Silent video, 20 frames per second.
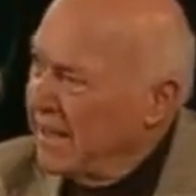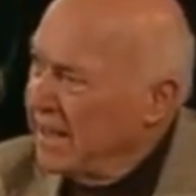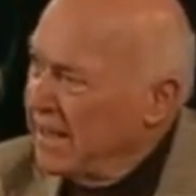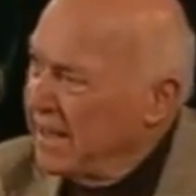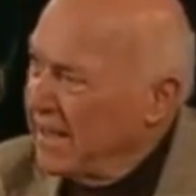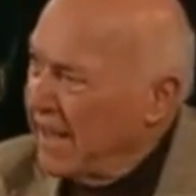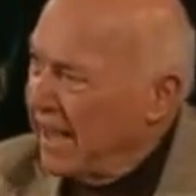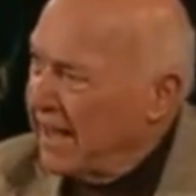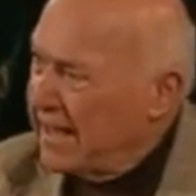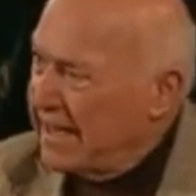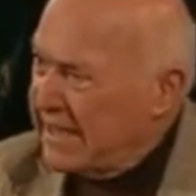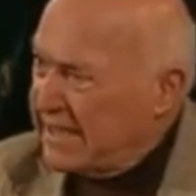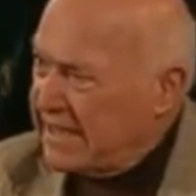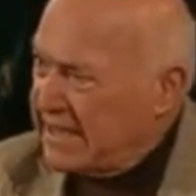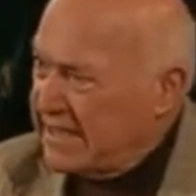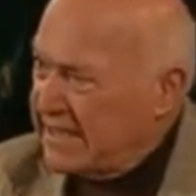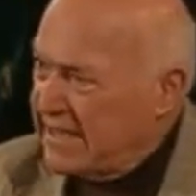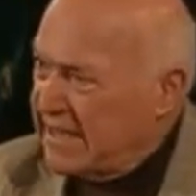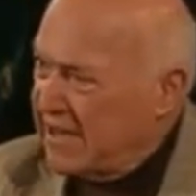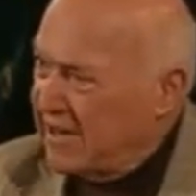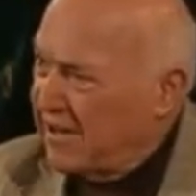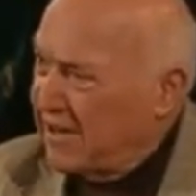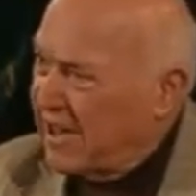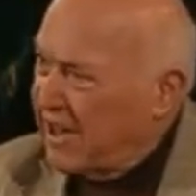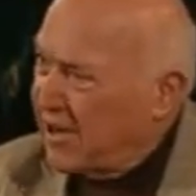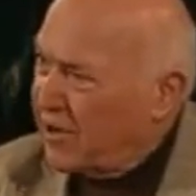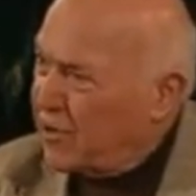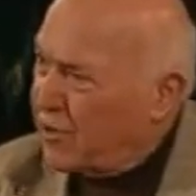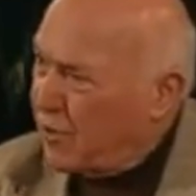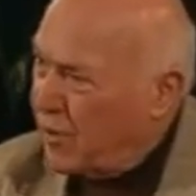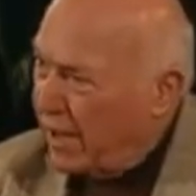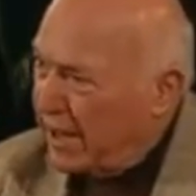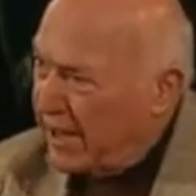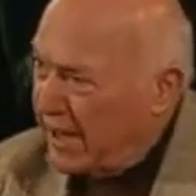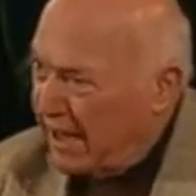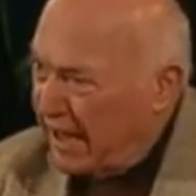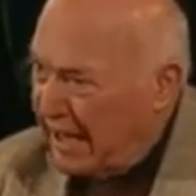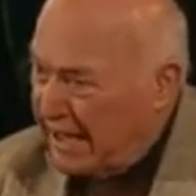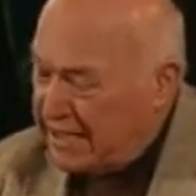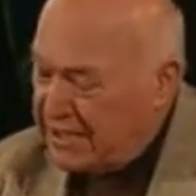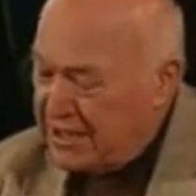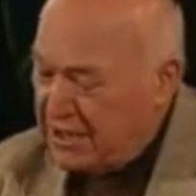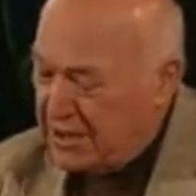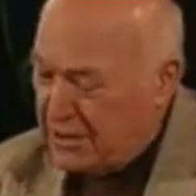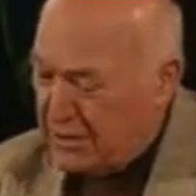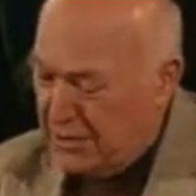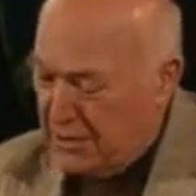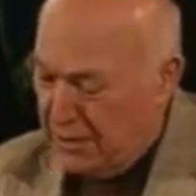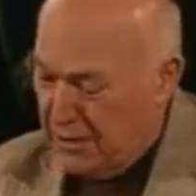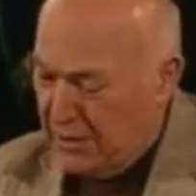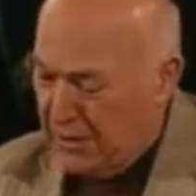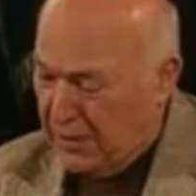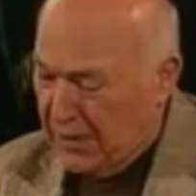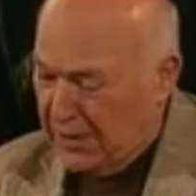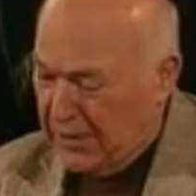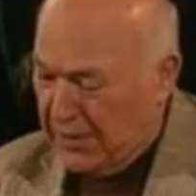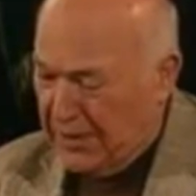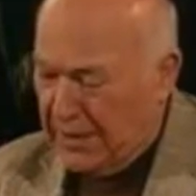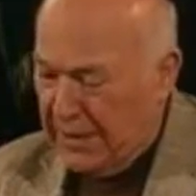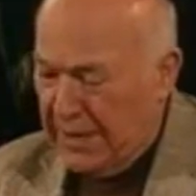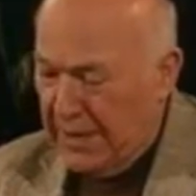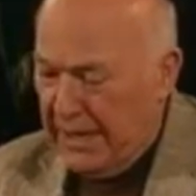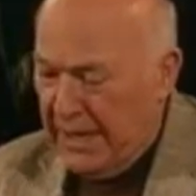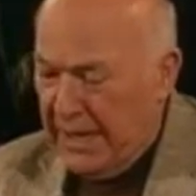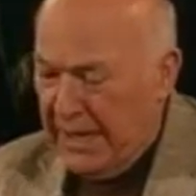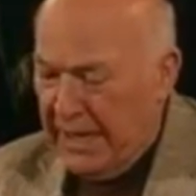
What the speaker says: not necessarily a chronological order